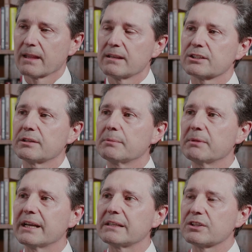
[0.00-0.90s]
So in the
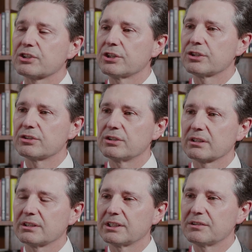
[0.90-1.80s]
mind of the surgeon, you're
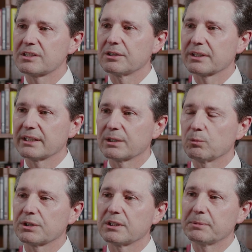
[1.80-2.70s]
continuously looking at
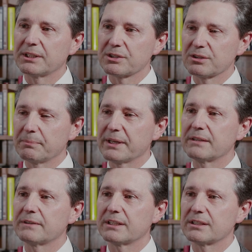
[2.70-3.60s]
what the potential
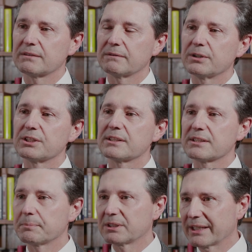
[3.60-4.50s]
benefit is versus
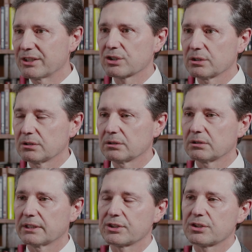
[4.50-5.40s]
the potential
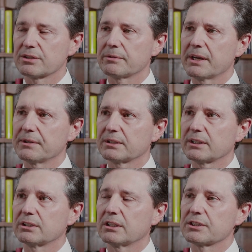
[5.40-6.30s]
issues around the
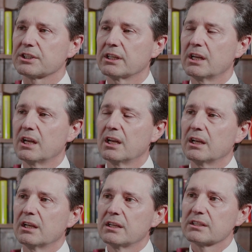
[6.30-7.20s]
technology.
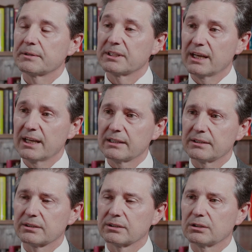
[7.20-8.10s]
So in
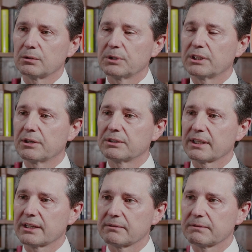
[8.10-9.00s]
Ireland, we don't
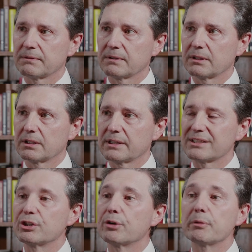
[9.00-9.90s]
have,
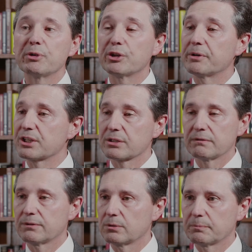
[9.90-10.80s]
there's no remuneration
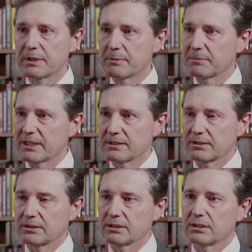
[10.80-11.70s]
for premium
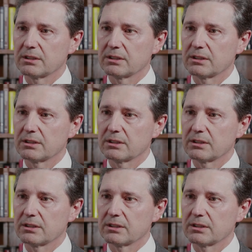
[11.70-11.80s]
lenses.